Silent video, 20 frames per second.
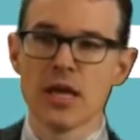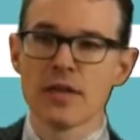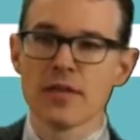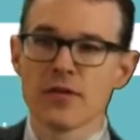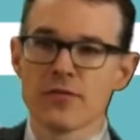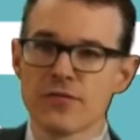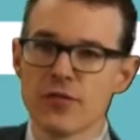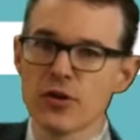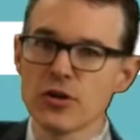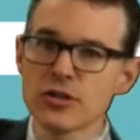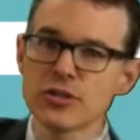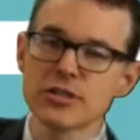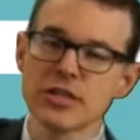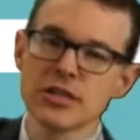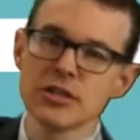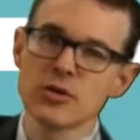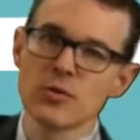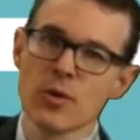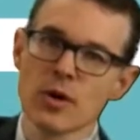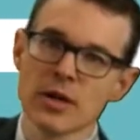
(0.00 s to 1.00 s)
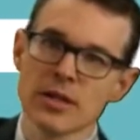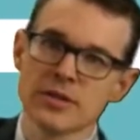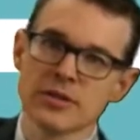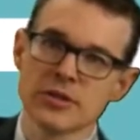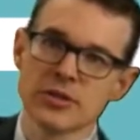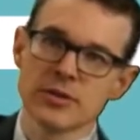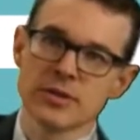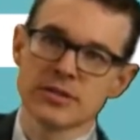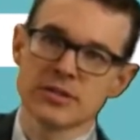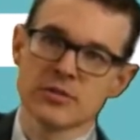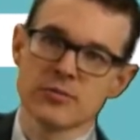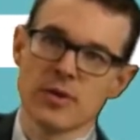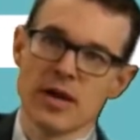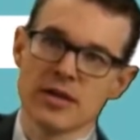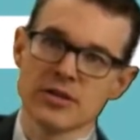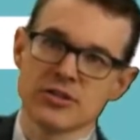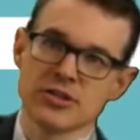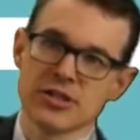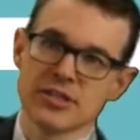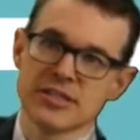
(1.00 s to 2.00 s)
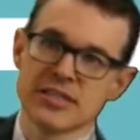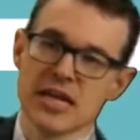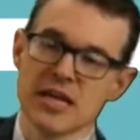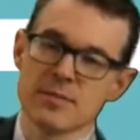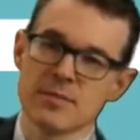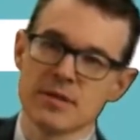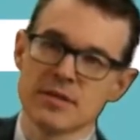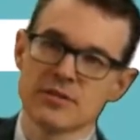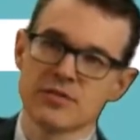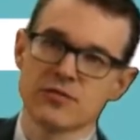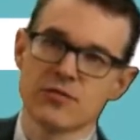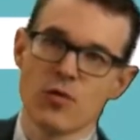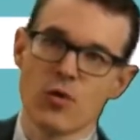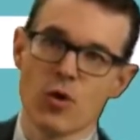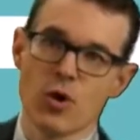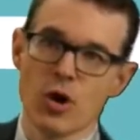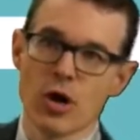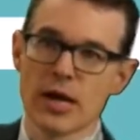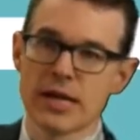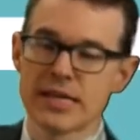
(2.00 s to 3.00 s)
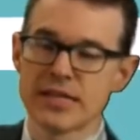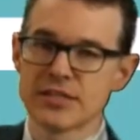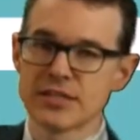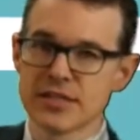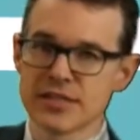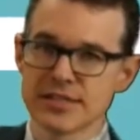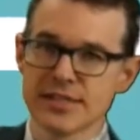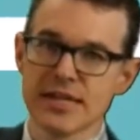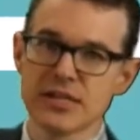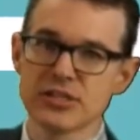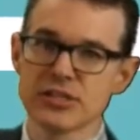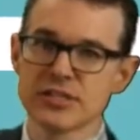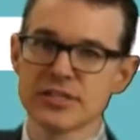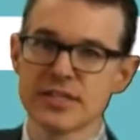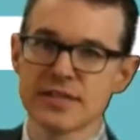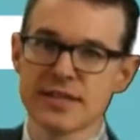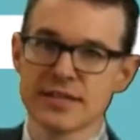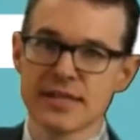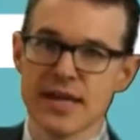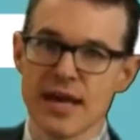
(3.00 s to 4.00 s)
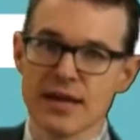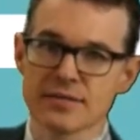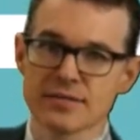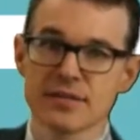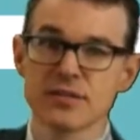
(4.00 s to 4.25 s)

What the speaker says: The first thing you want to do is to write gist statements for each of the sections in the text.